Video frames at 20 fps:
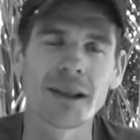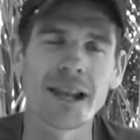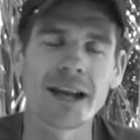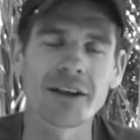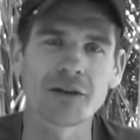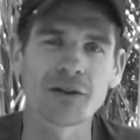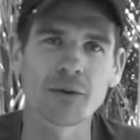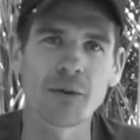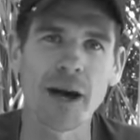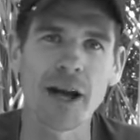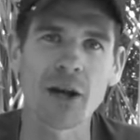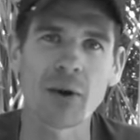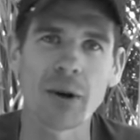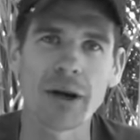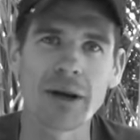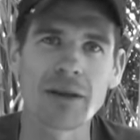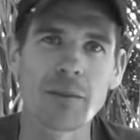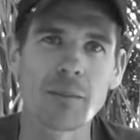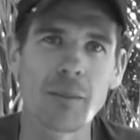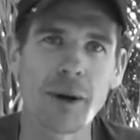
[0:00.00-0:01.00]
less fat you
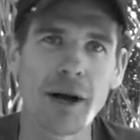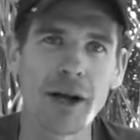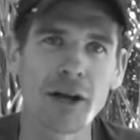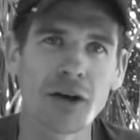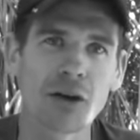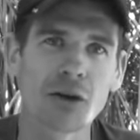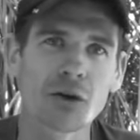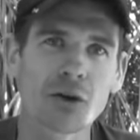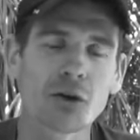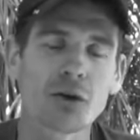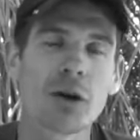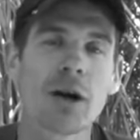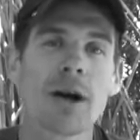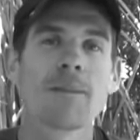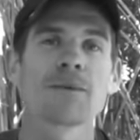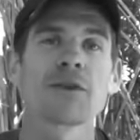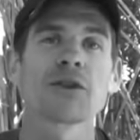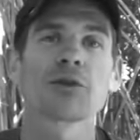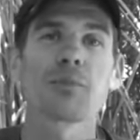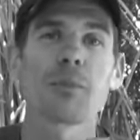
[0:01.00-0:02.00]
eat, the better you're going to do.
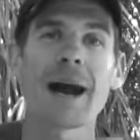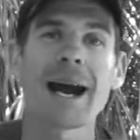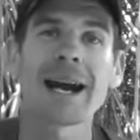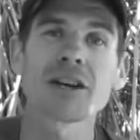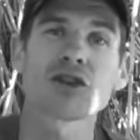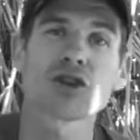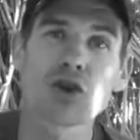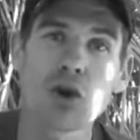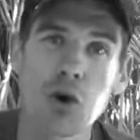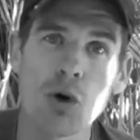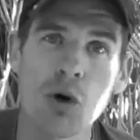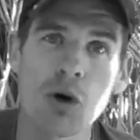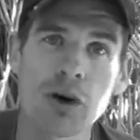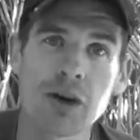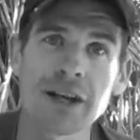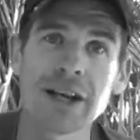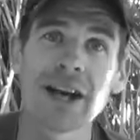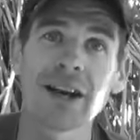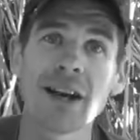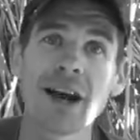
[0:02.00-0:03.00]
Just make sure
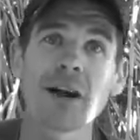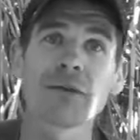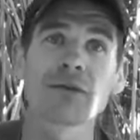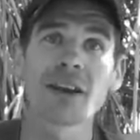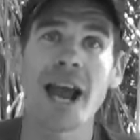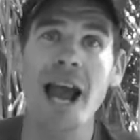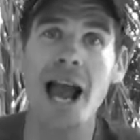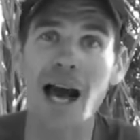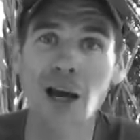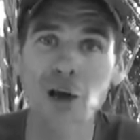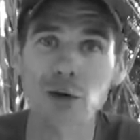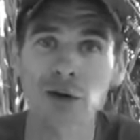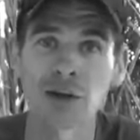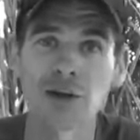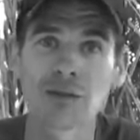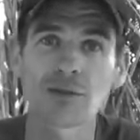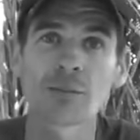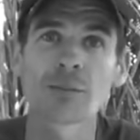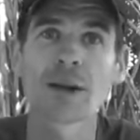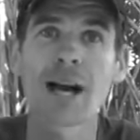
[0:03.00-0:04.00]
you get enough
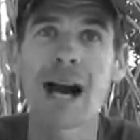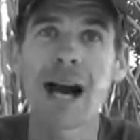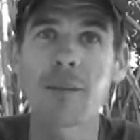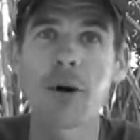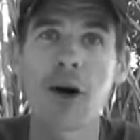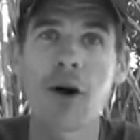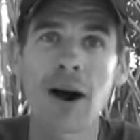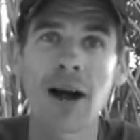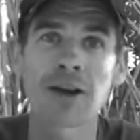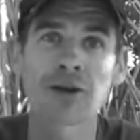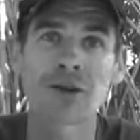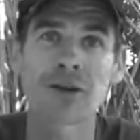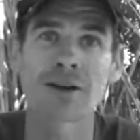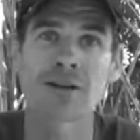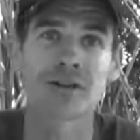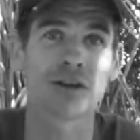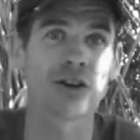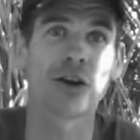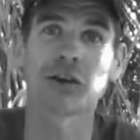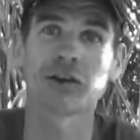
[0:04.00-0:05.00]
calories from
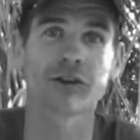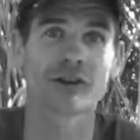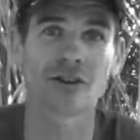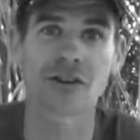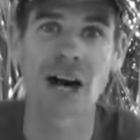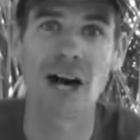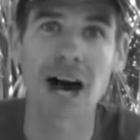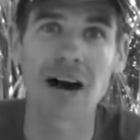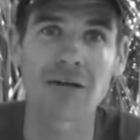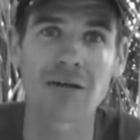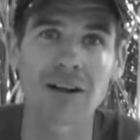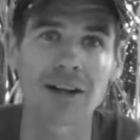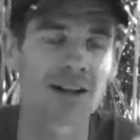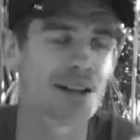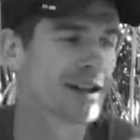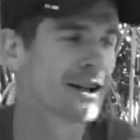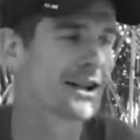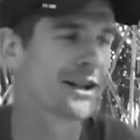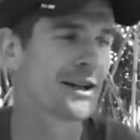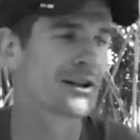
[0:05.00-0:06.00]
carbohydrates. So you're not starving,
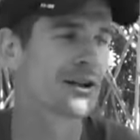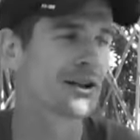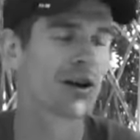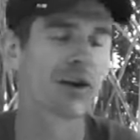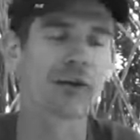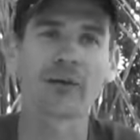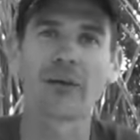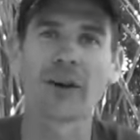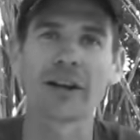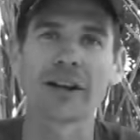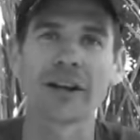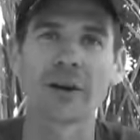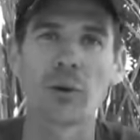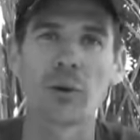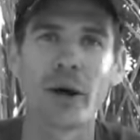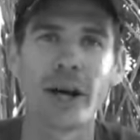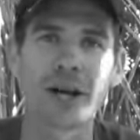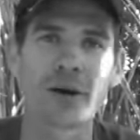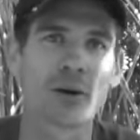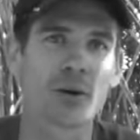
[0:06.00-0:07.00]
you're not feeling
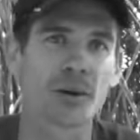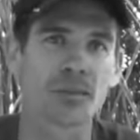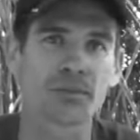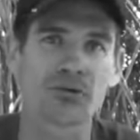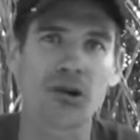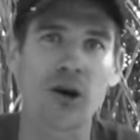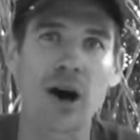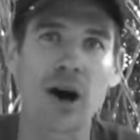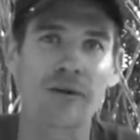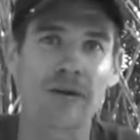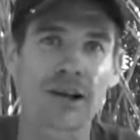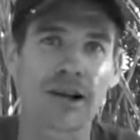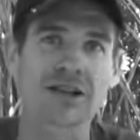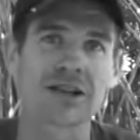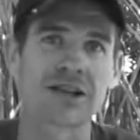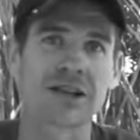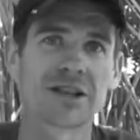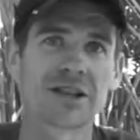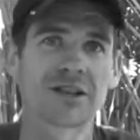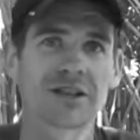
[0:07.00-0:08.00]
weak or deprived. You're
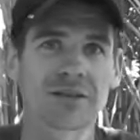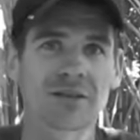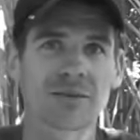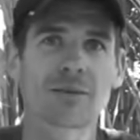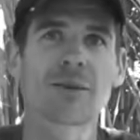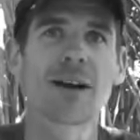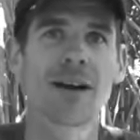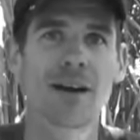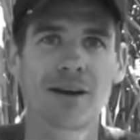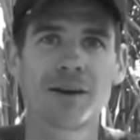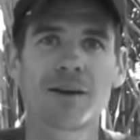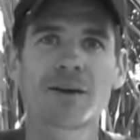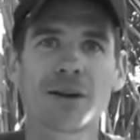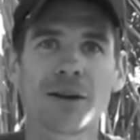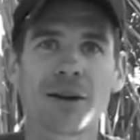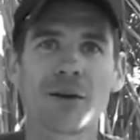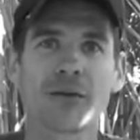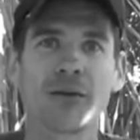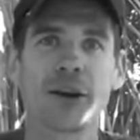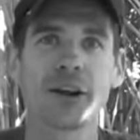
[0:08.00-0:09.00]
actually just,
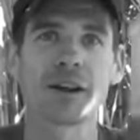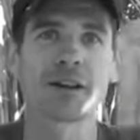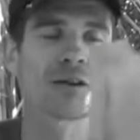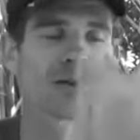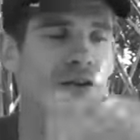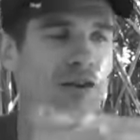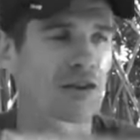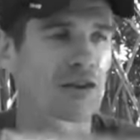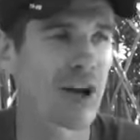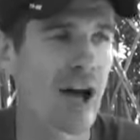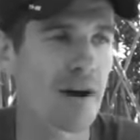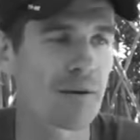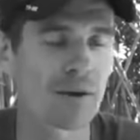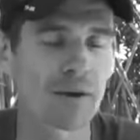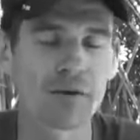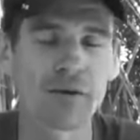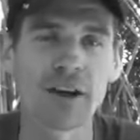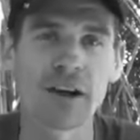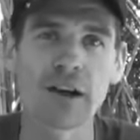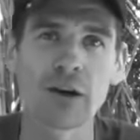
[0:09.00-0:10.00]
you know, feeling stuffed.
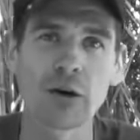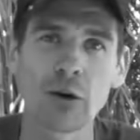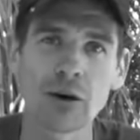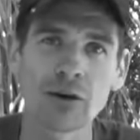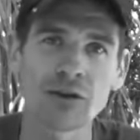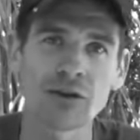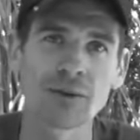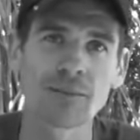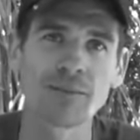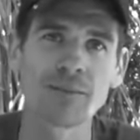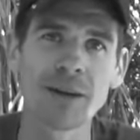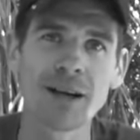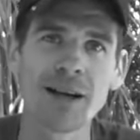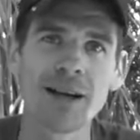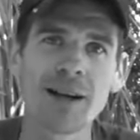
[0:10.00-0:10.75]
You're feeling awesome,